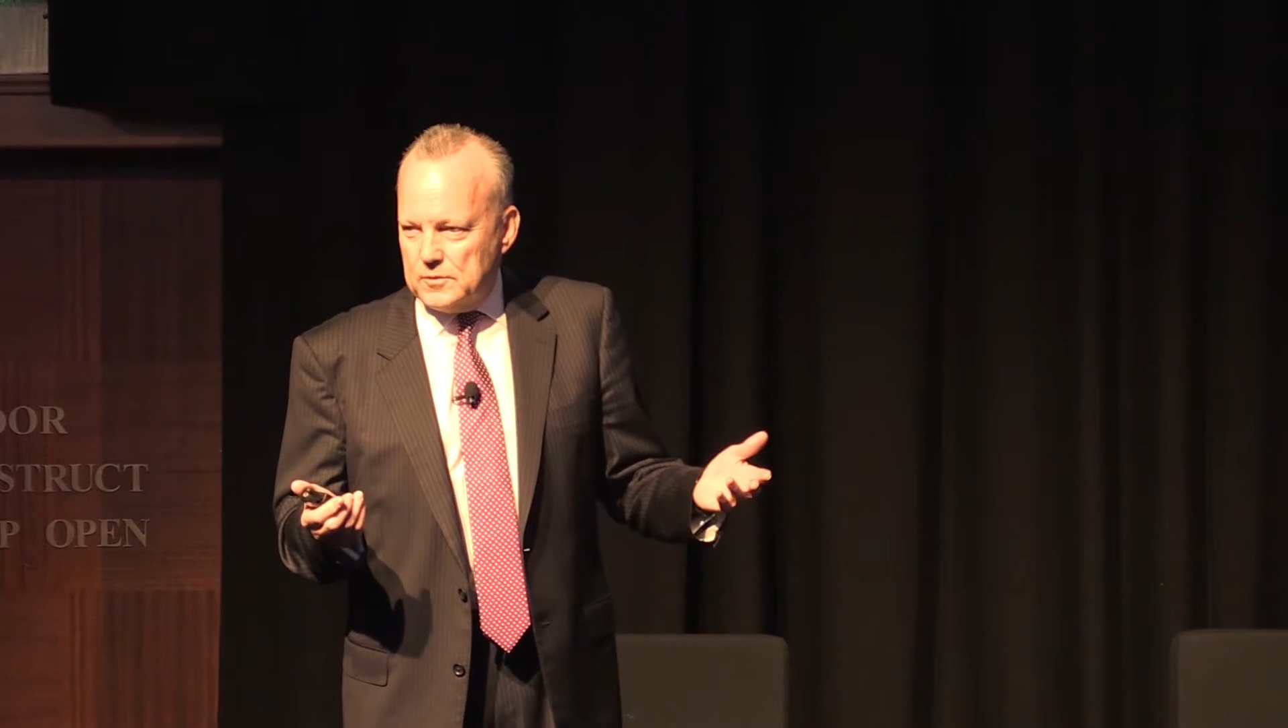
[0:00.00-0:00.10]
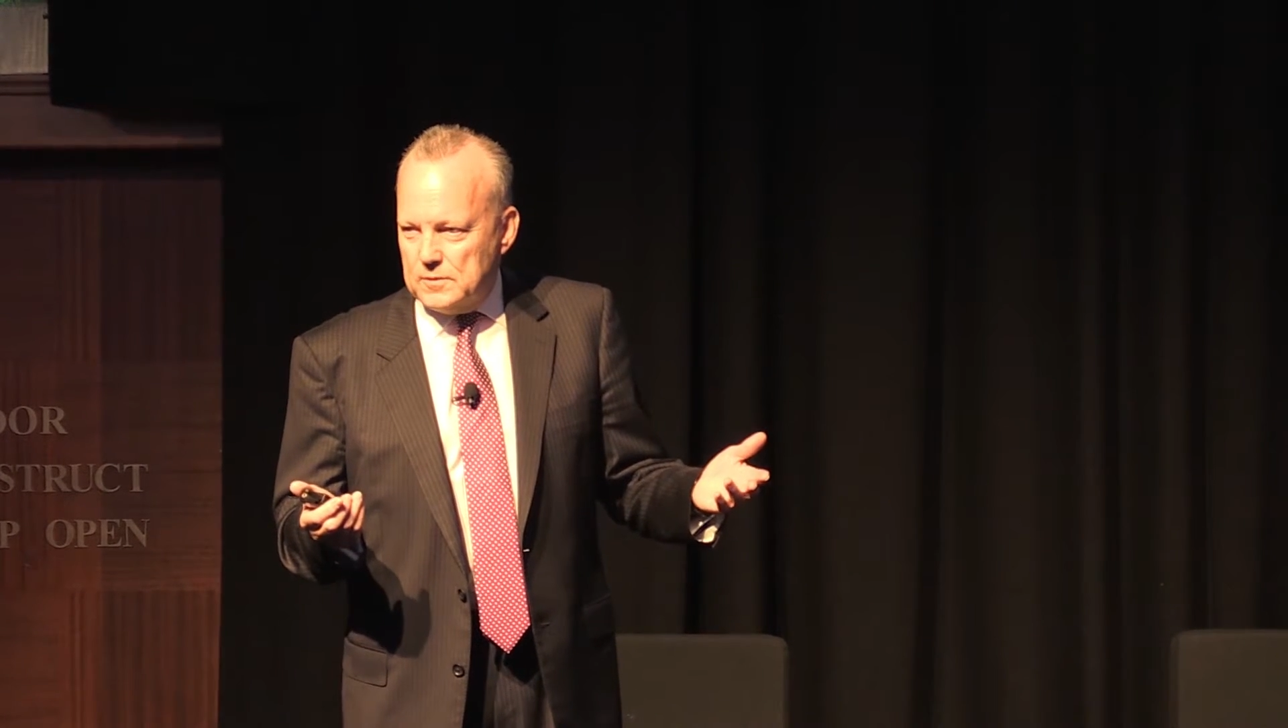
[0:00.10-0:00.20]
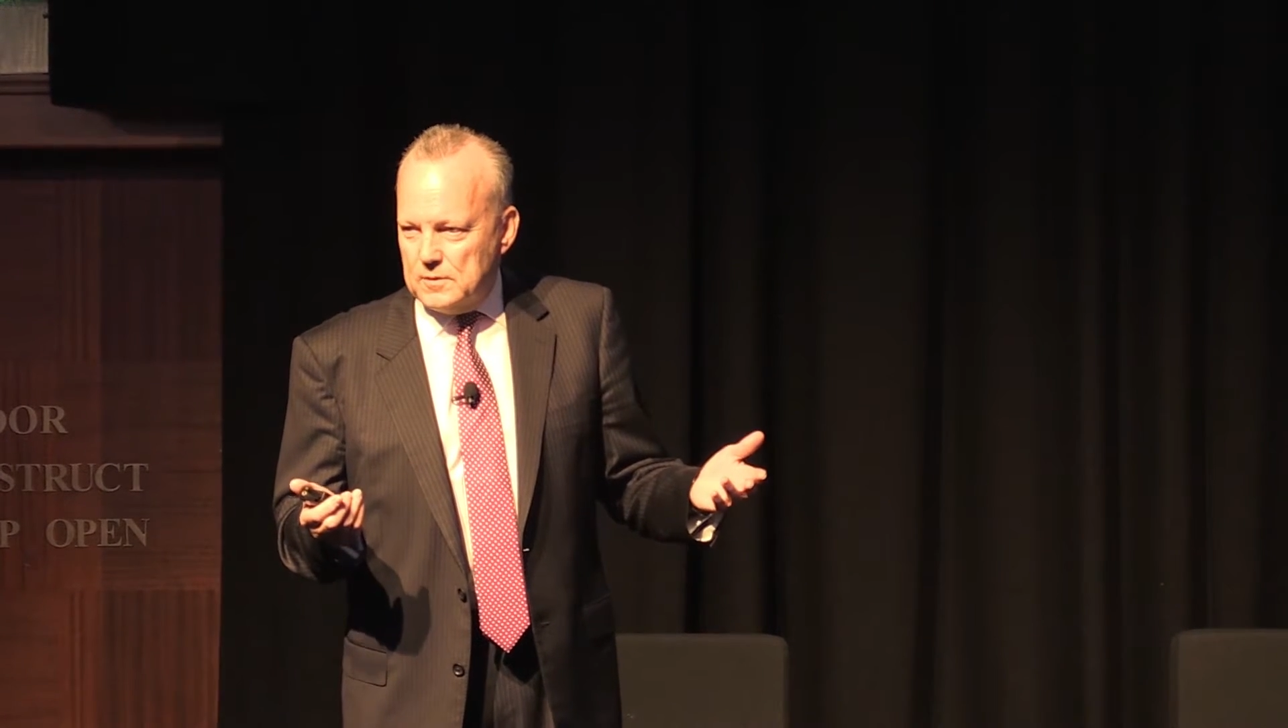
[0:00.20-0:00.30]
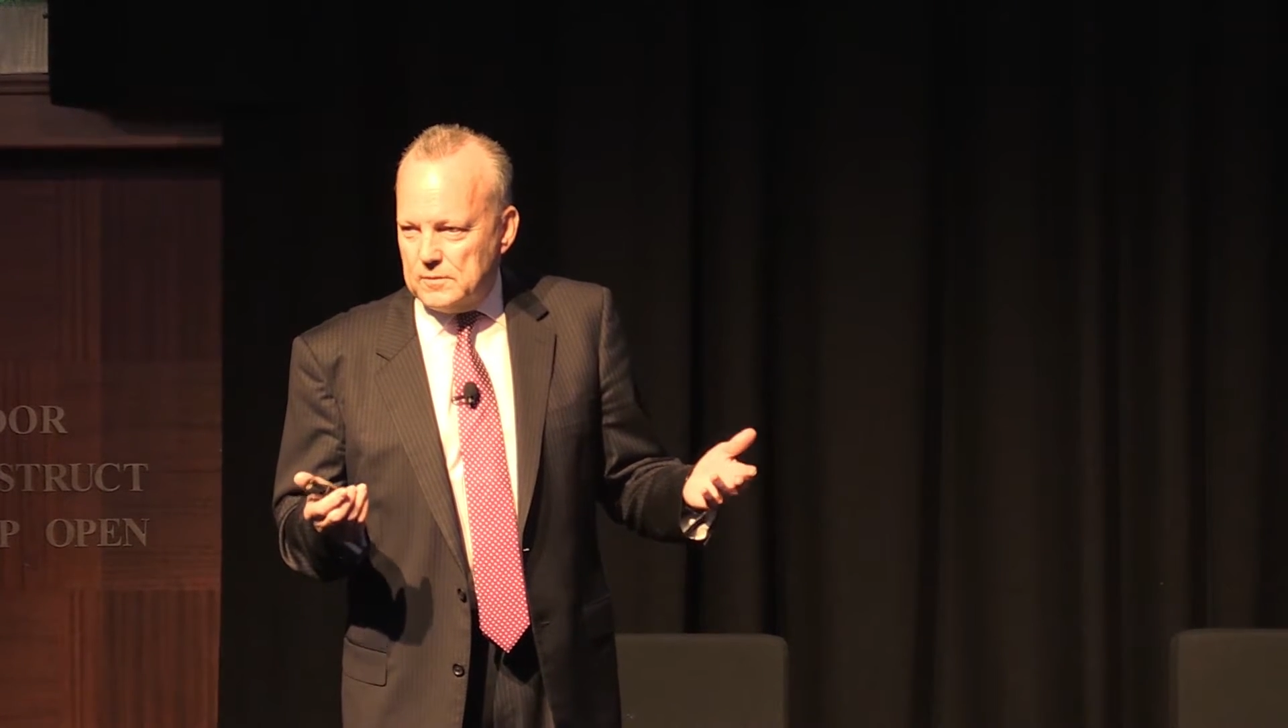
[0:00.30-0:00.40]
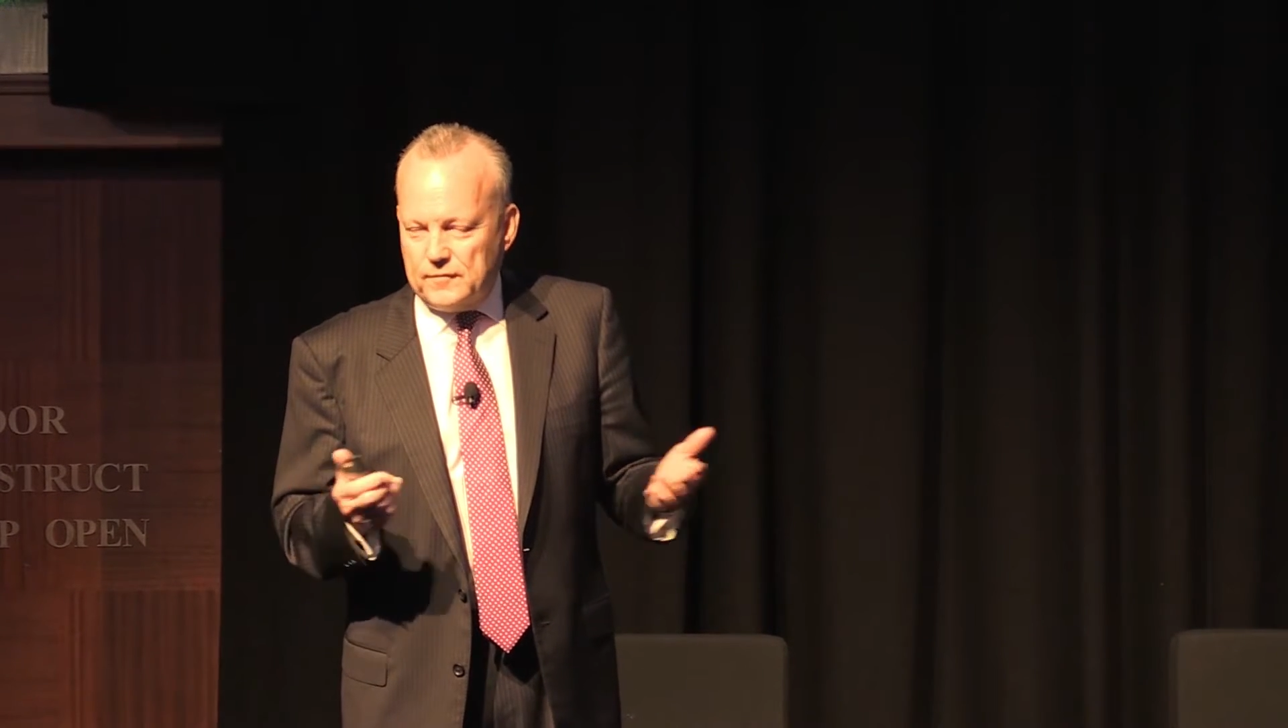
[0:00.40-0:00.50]

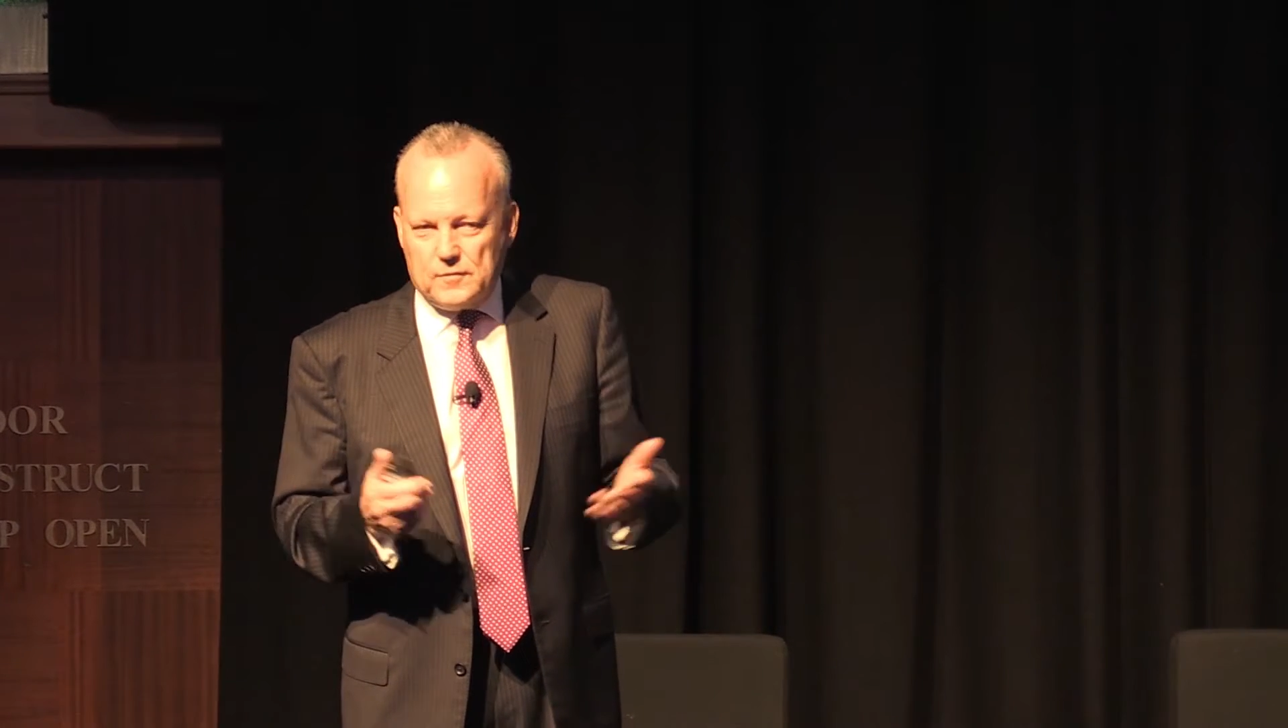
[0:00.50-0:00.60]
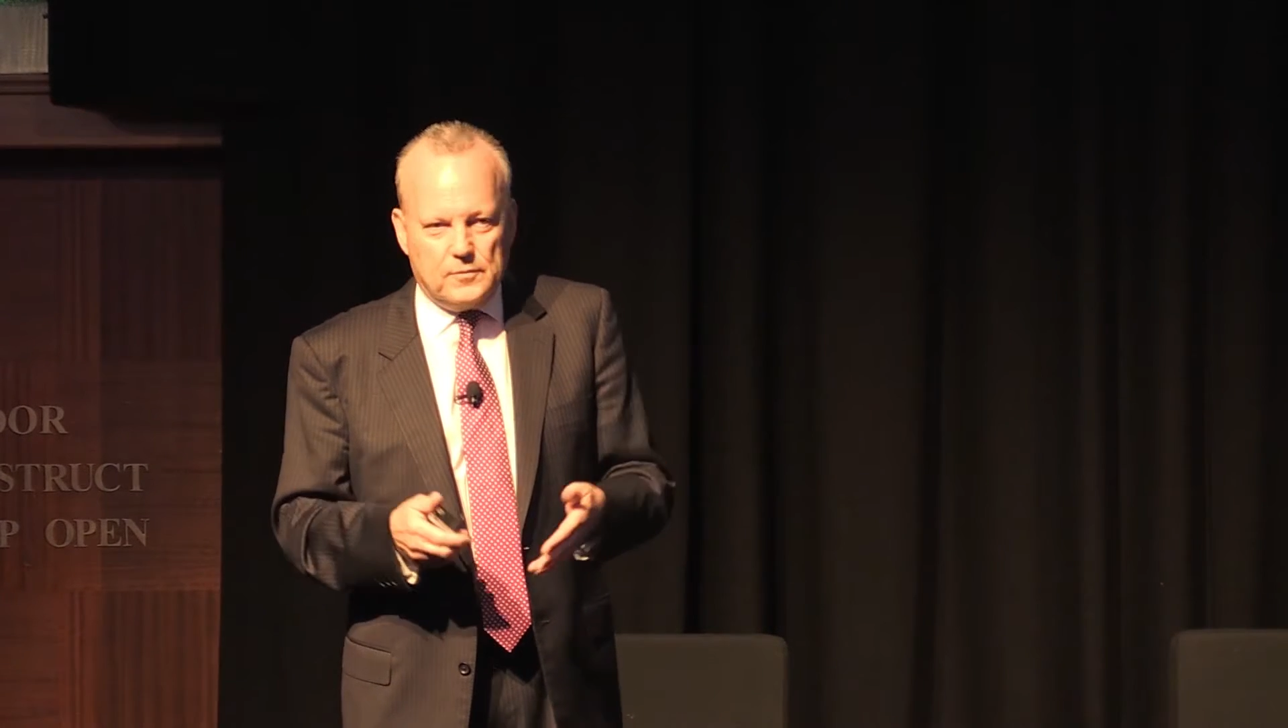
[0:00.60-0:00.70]
year left